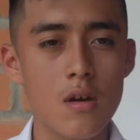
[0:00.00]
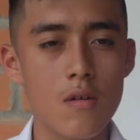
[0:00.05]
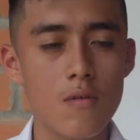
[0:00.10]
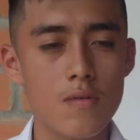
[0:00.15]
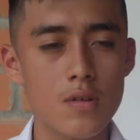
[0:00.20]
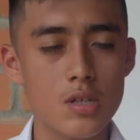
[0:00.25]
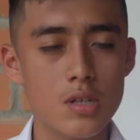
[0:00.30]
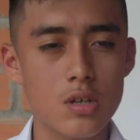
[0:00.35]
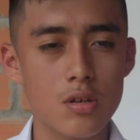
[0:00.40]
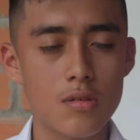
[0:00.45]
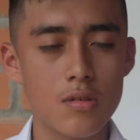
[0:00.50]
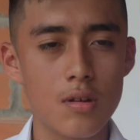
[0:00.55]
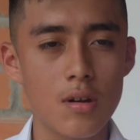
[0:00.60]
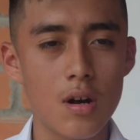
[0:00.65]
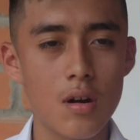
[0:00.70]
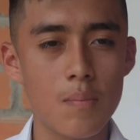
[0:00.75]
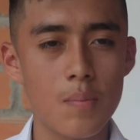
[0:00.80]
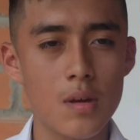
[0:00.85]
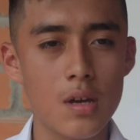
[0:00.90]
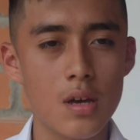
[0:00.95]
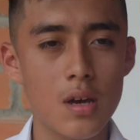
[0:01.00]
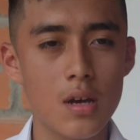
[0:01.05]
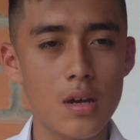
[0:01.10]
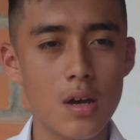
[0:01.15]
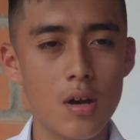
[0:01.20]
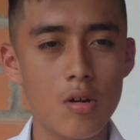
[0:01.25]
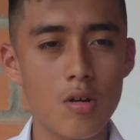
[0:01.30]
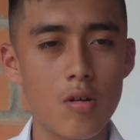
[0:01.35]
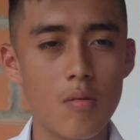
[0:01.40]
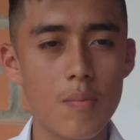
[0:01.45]
physiotherapy,
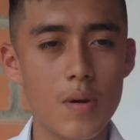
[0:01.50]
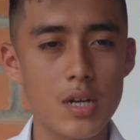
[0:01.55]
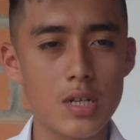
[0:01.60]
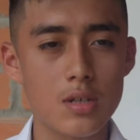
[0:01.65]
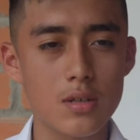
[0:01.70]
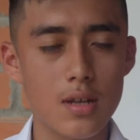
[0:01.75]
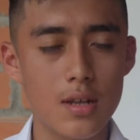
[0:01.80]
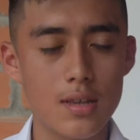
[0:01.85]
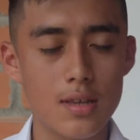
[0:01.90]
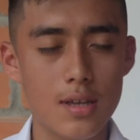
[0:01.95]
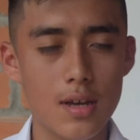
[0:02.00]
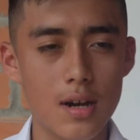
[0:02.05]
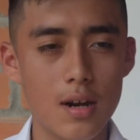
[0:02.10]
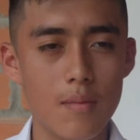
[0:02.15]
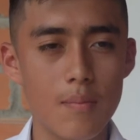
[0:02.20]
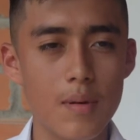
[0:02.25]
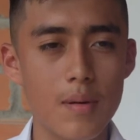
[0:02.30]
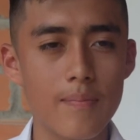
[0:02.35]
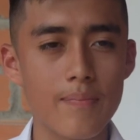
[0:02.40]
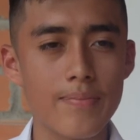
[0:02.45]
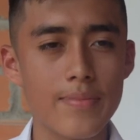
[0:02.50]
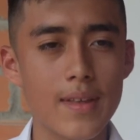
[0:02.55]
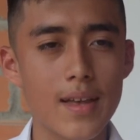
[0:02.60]
and occupational therapy.